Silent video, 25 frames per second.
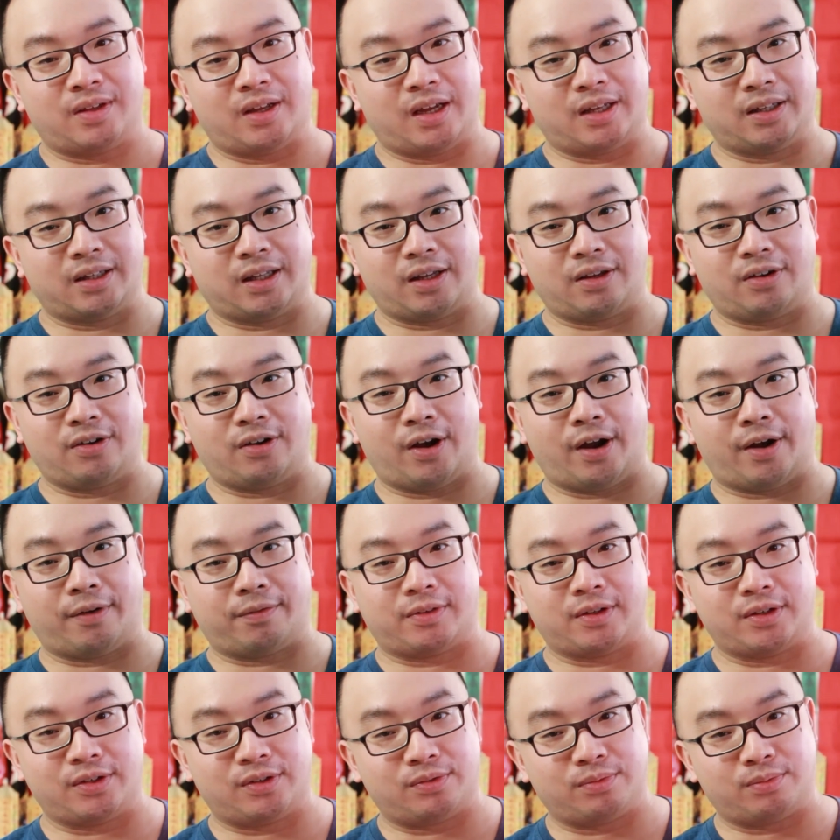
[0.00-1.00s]
And then you
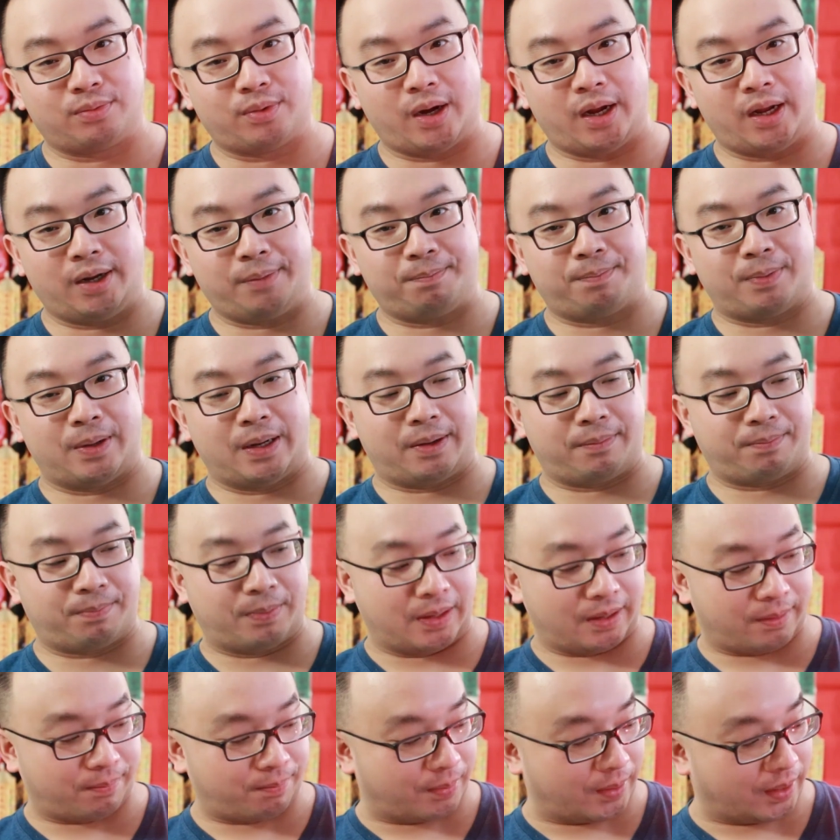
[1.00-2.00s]
have this red blink,
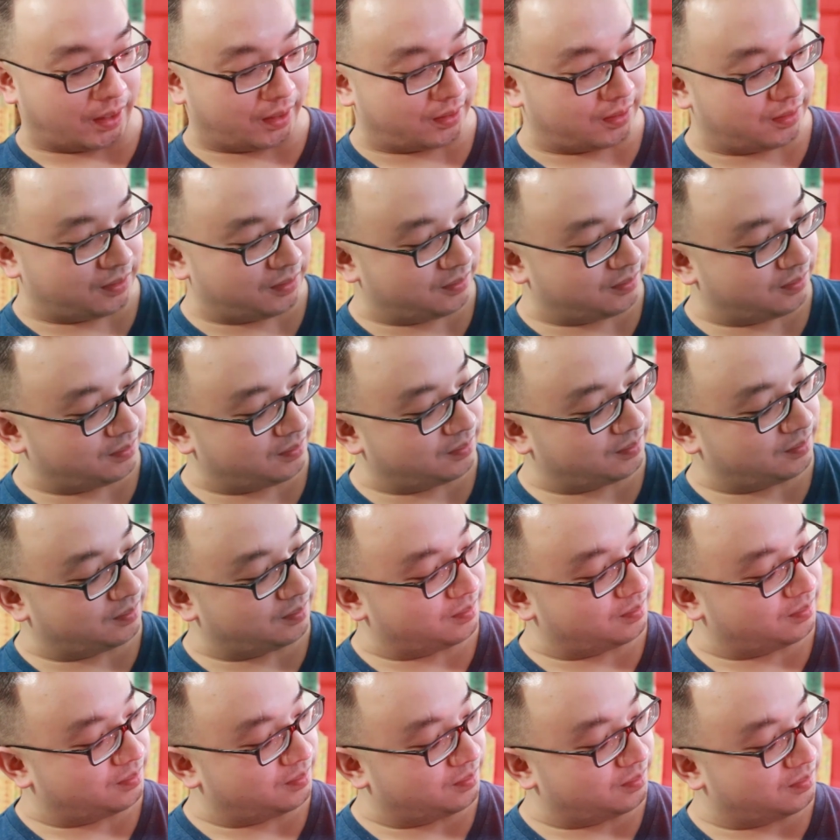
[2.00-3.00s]
blink, blink.
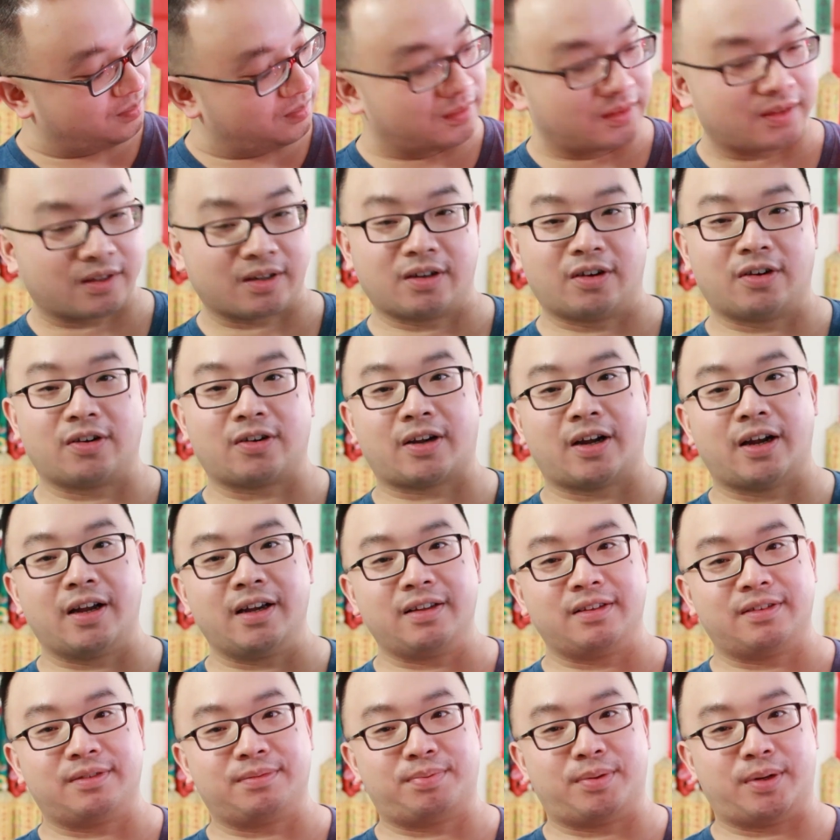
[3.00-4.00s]
Okay,
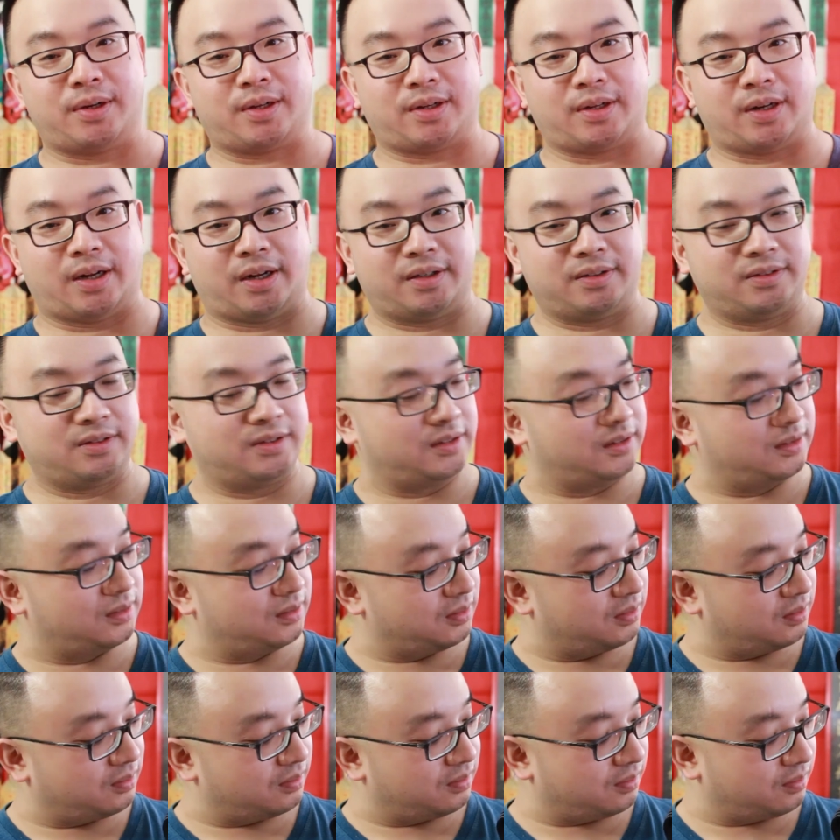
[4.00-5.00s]
it's pretty nice.
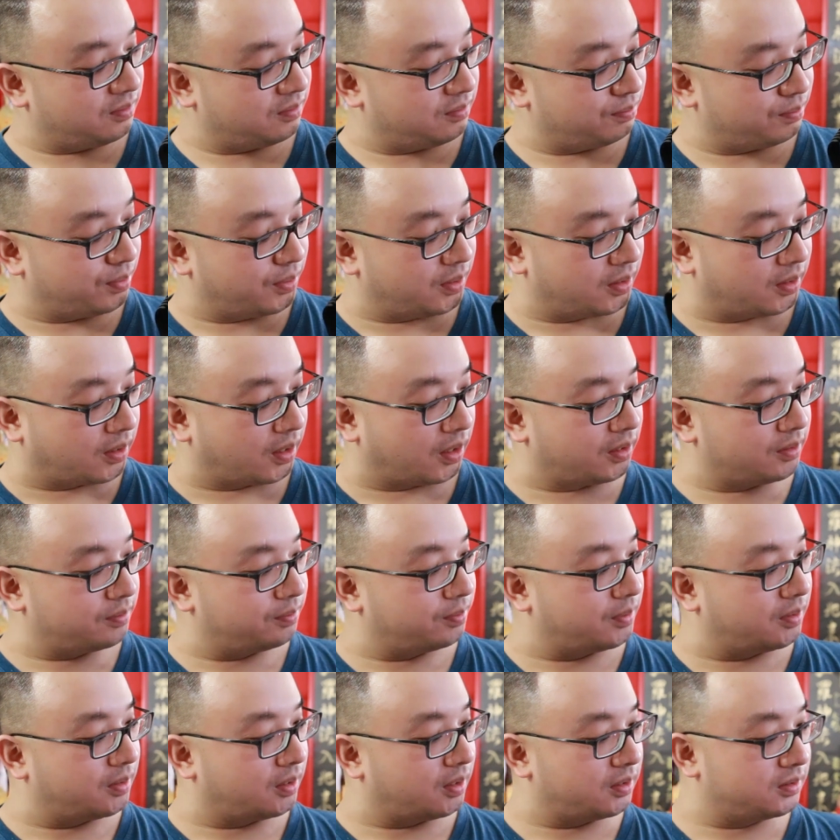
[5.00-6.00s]
Pretty nice,
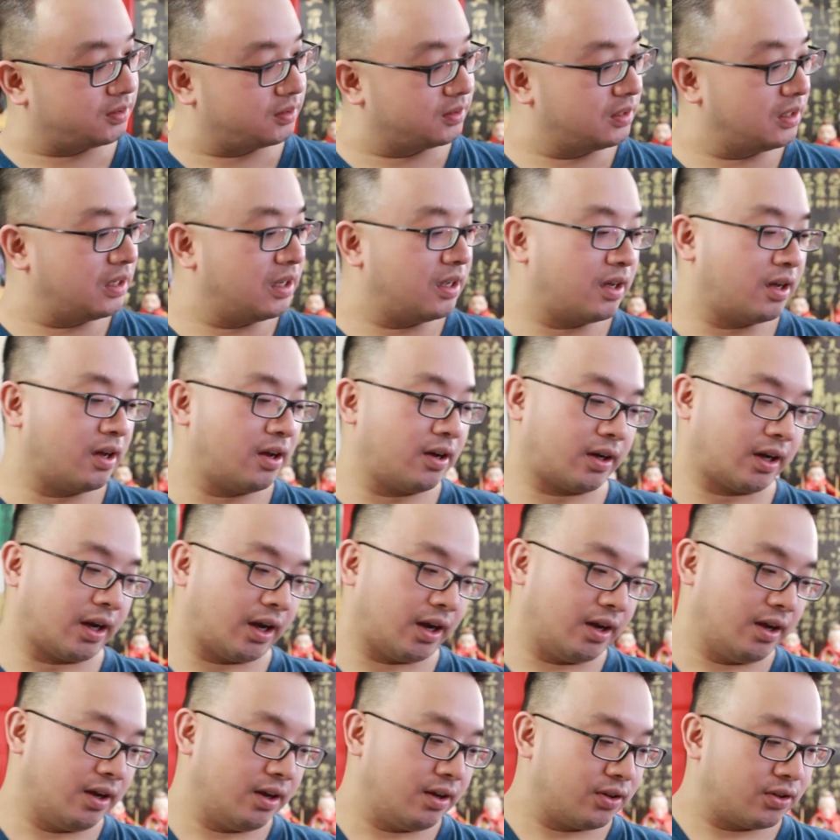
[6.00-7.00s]
pretty nice.
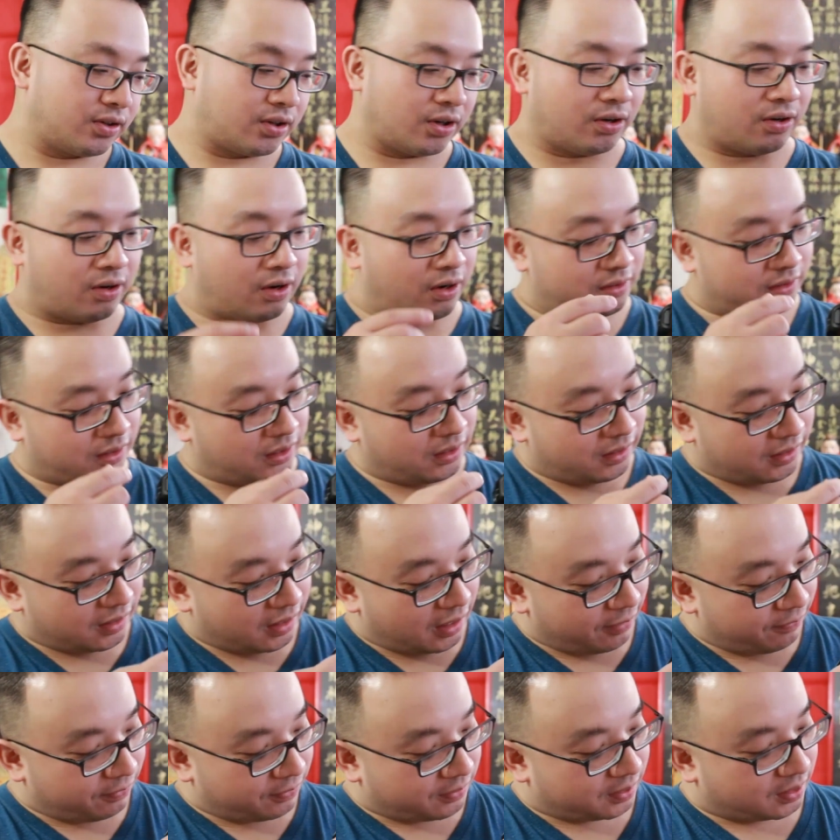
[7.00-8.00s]
Okay, so on the
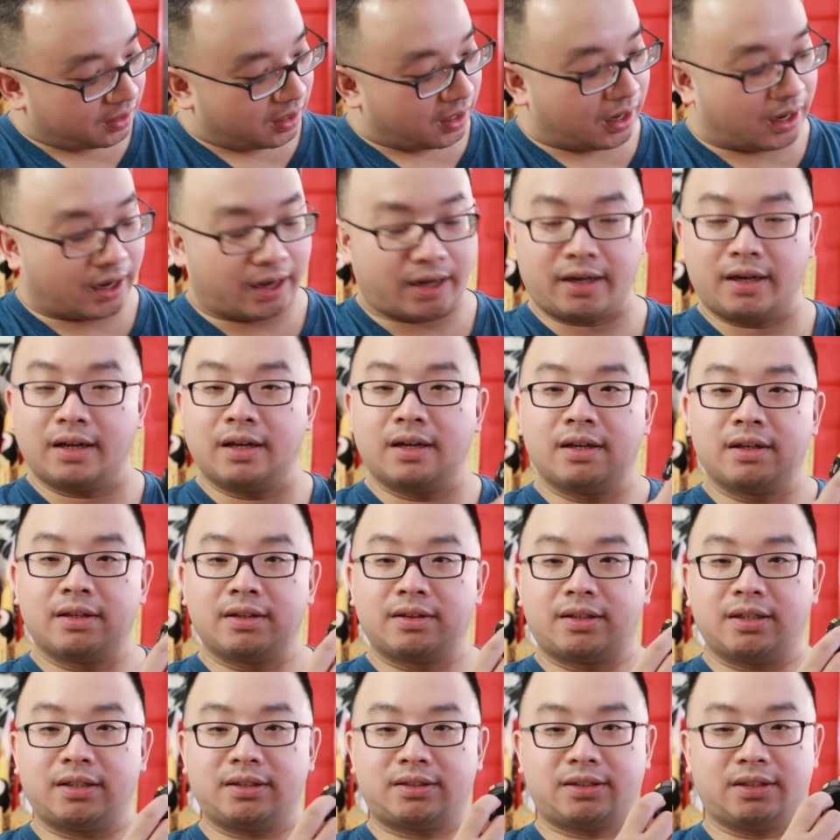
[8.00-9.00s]
left side,
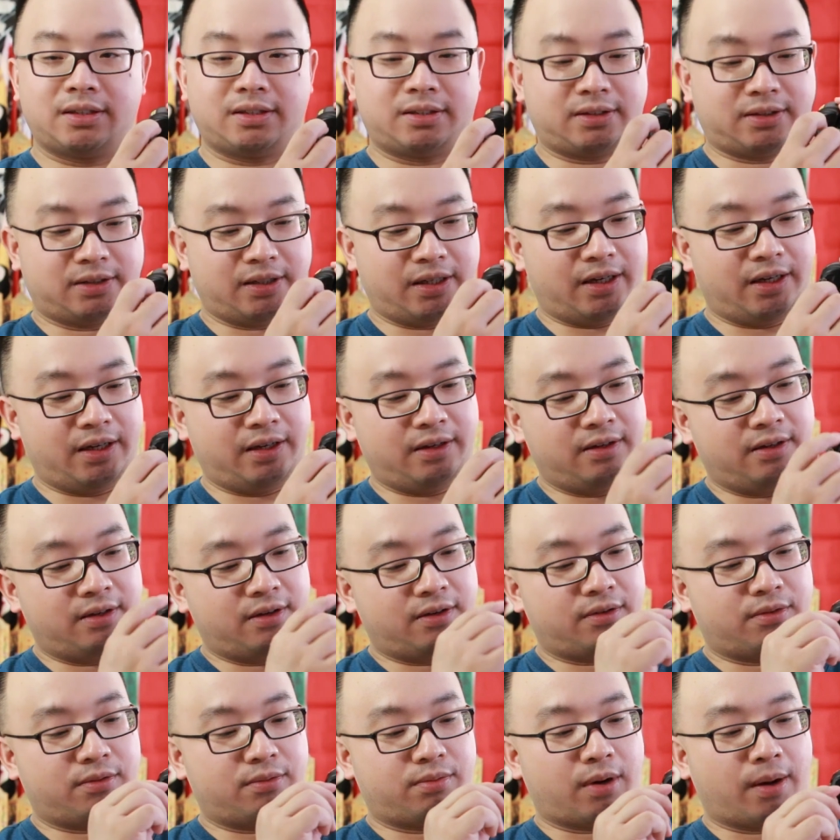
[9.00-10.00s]
this is the
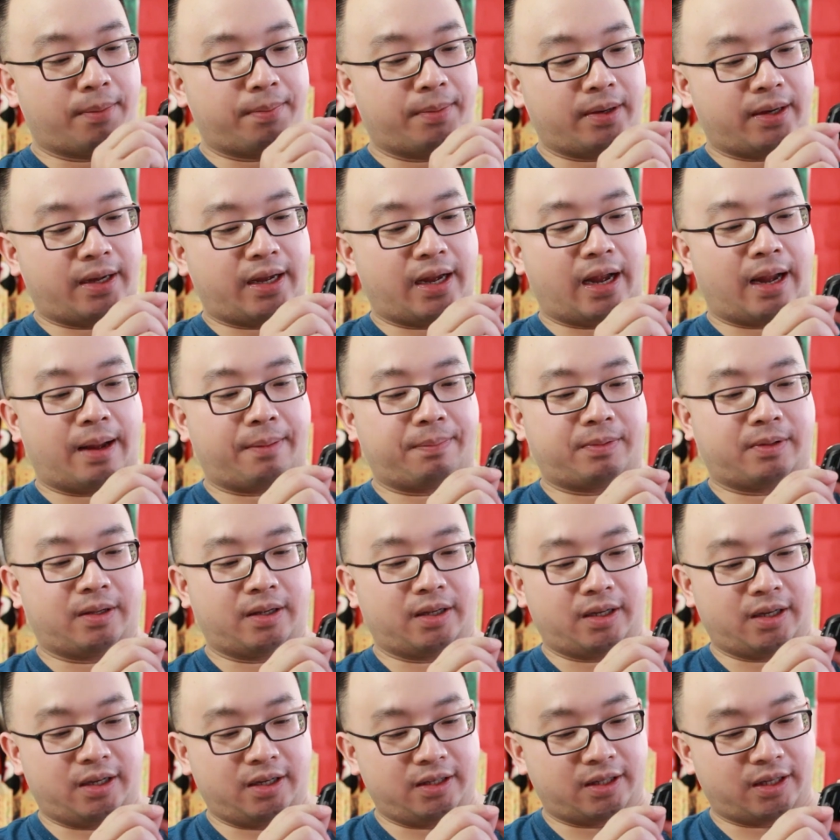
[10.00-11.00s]
rubber cap
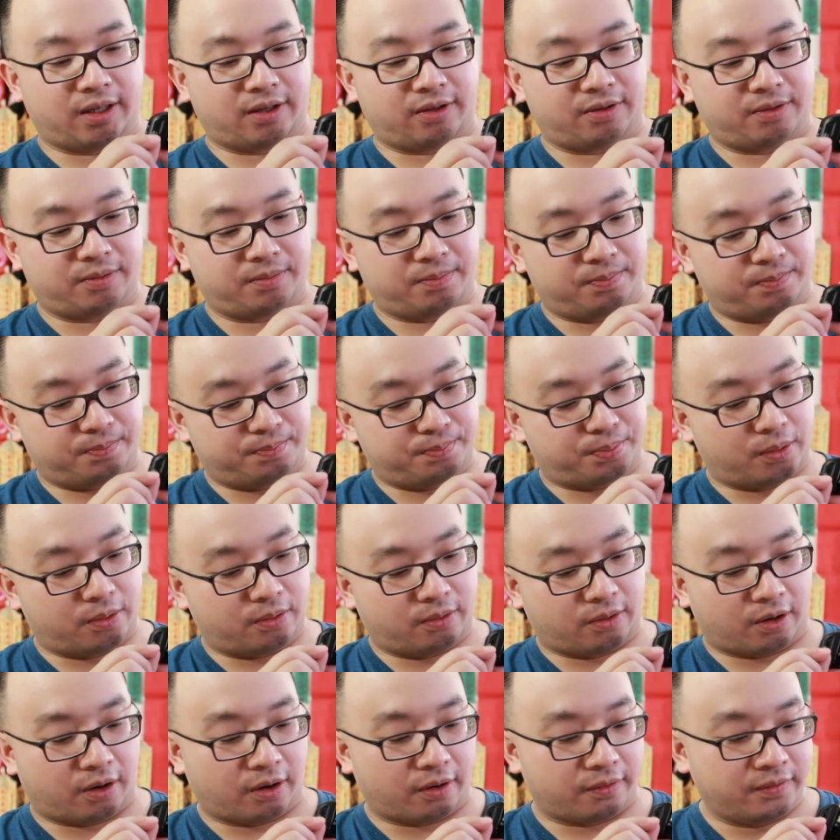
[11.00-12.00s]
thingy that you
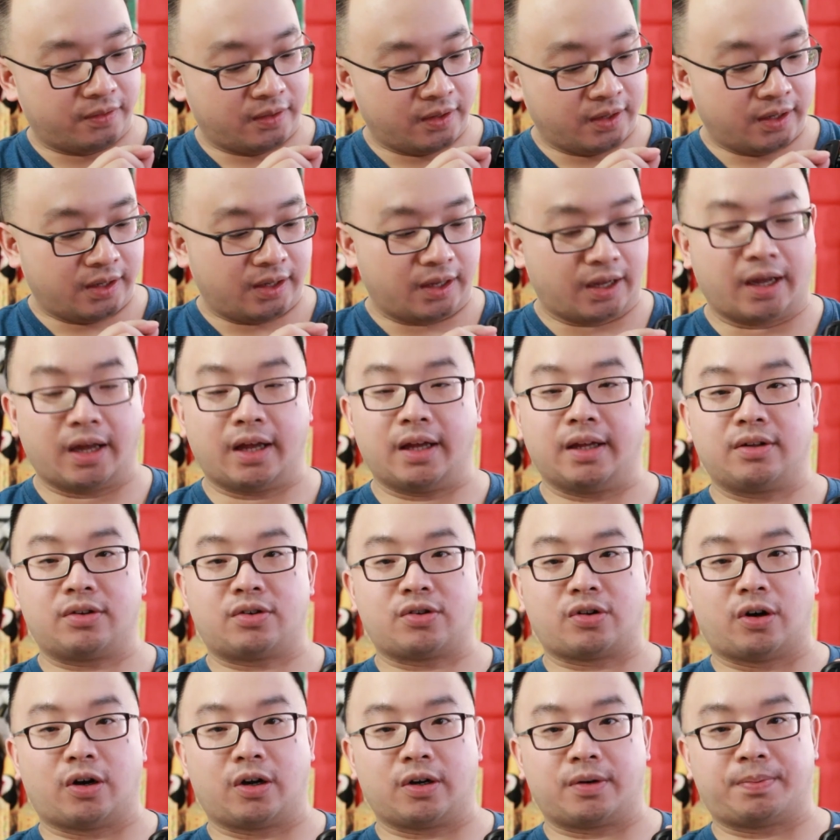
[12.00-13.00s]
pull off and
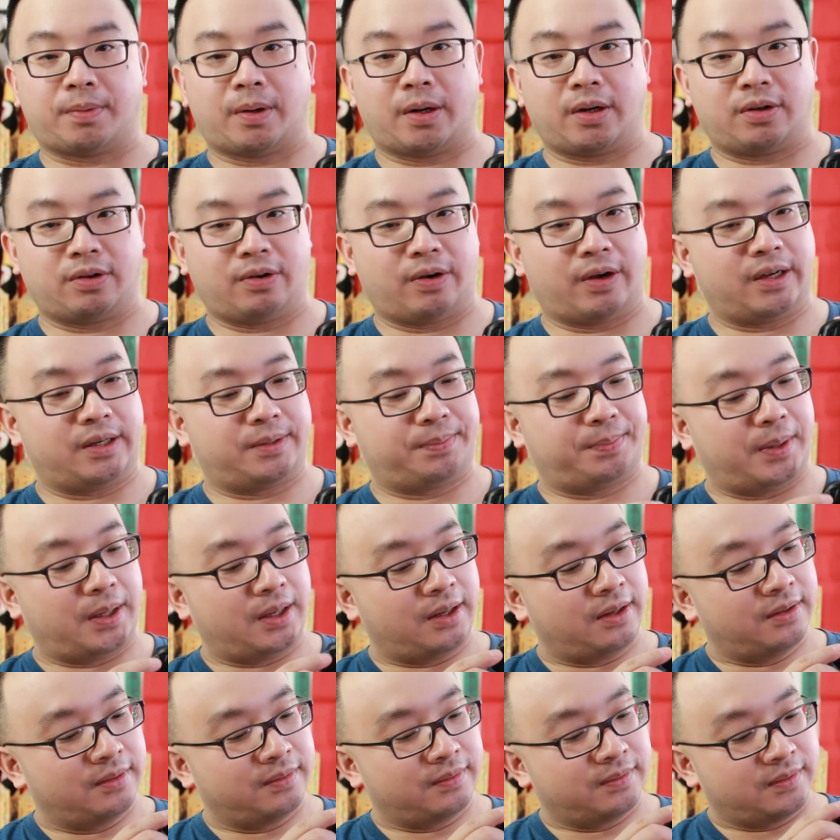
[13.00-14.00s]
charge by
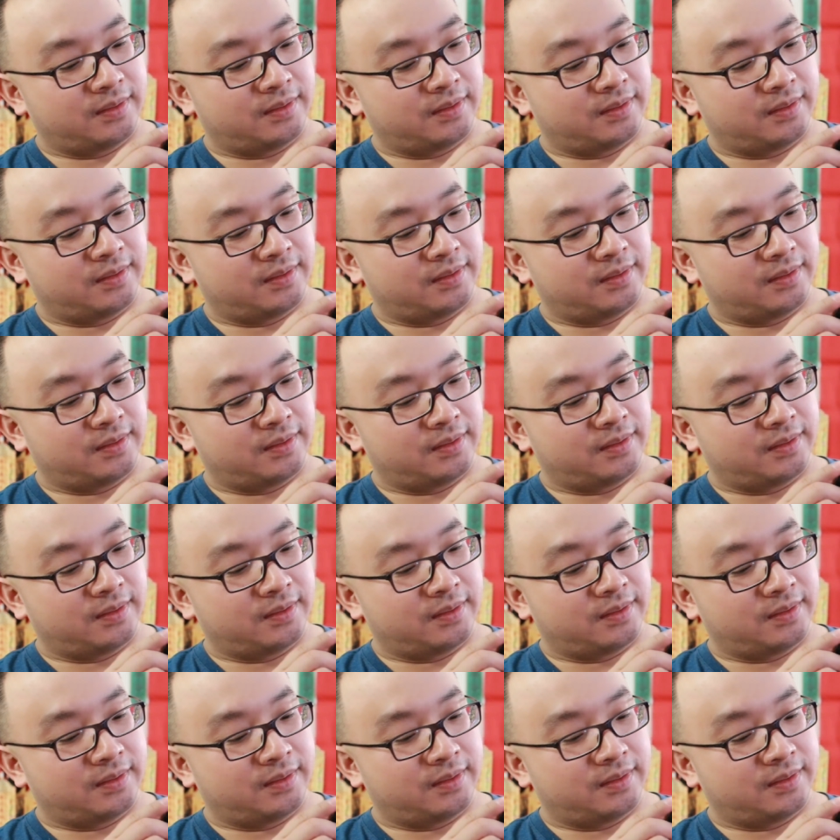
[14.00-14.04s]
USB.